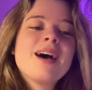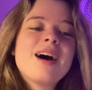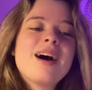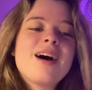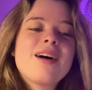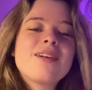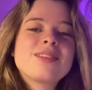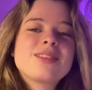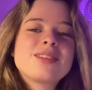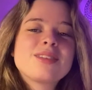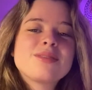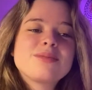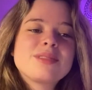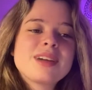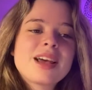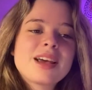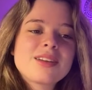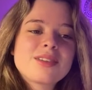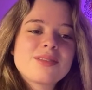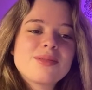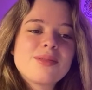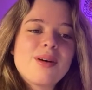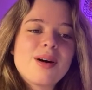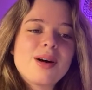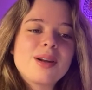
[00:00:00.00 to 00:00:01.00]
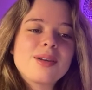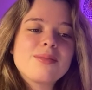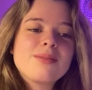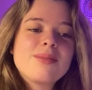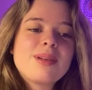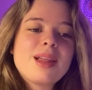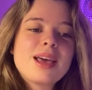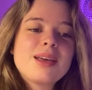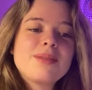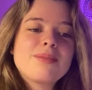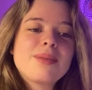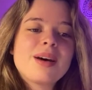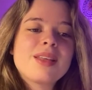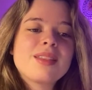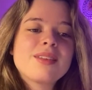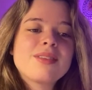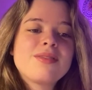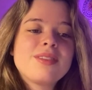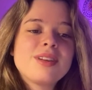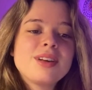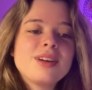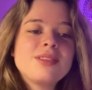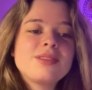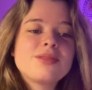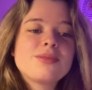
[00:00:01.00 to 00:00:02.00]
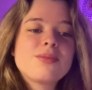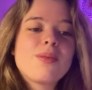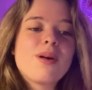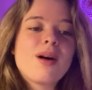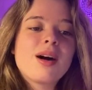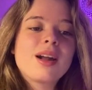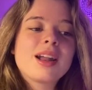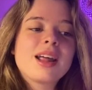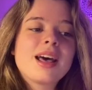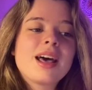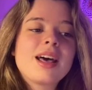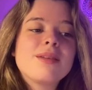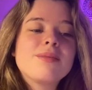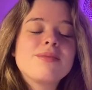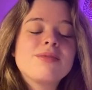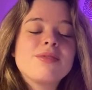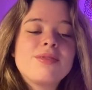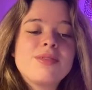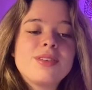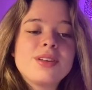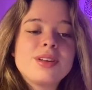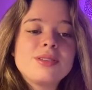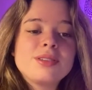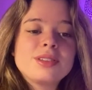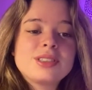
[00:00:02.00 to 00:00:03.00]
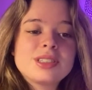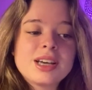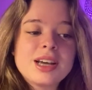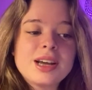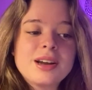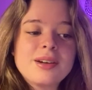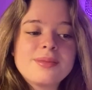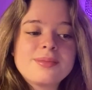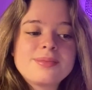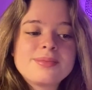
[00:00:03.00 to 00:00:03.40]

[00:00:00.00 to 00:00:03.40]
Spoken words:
of subject 1 played by the flute 1 and flute 2.